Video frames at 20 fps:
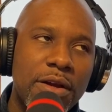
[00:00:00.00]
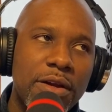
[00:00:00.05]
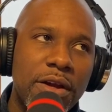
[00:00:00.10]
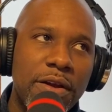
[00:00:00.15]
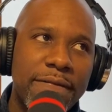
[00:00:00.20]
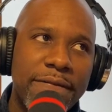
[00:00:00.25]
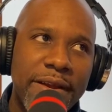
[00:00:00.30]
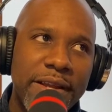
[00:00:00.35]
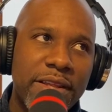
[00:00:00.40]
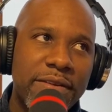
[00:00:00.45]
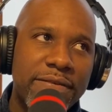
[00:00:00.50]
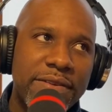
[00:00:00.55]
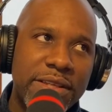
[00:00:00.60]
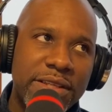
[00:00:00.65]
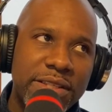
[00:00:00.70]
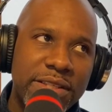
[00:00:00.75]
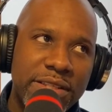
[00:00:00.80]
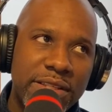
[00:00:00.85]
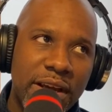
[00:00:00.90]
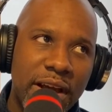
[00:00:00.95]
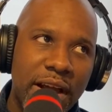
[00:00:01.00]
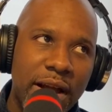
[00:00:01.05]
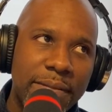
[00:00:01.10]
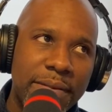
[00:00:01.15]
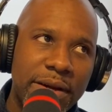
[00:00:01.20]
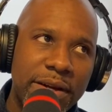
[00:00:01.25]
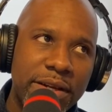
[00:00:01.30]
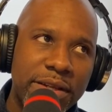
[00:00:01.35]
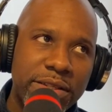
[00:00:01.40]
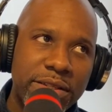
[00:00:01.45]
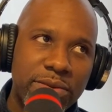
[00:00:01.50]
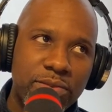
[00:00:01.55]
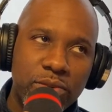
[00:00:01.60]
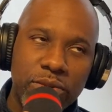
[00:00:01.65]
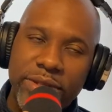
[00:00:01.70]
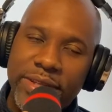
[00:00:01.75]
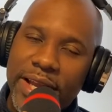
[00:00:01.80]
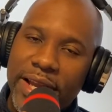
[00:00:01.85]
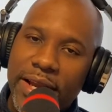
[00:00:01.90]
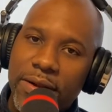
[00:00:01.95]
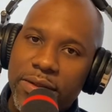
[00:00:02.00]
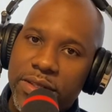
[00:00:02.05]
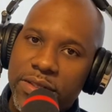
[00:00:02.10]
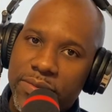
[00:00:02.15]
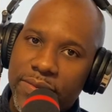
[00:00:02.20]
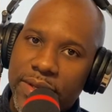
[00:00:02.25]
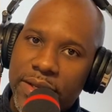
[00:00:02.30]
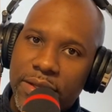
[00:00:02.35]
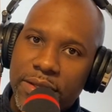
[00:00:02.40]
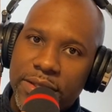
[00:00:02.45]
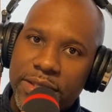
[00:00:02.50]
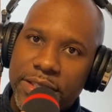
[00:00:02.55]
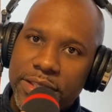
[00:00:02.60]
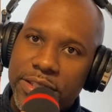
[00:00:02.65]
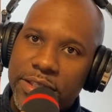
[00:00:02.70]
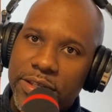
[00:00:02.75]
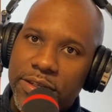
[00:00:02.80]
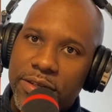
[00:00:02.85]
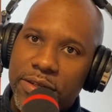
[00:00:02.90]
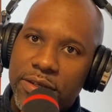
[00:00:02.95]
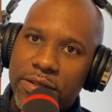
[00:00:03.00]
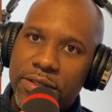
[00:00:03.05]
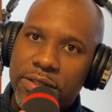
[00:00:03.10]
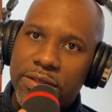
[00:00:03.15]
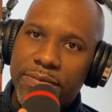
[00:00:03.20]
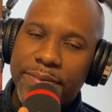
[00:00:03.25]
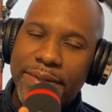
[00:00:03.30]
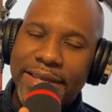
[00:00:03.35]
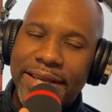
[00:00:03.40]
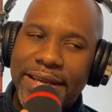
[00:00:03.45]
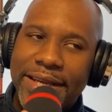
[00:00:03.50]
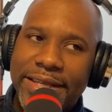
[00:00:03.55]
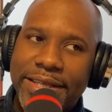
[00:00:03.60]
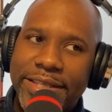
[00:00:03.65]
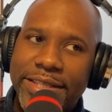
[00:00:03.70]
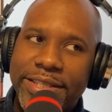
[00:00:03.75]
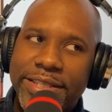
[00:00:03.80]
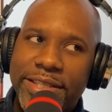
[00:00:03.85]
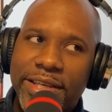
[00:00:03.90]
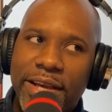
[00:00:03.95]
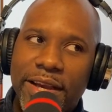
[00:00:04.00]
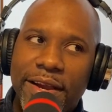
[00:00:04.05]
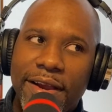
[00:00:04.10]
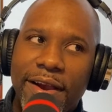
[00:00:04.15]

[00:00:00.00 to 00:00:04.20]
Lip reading: effectively job hunt were down as well this year, just because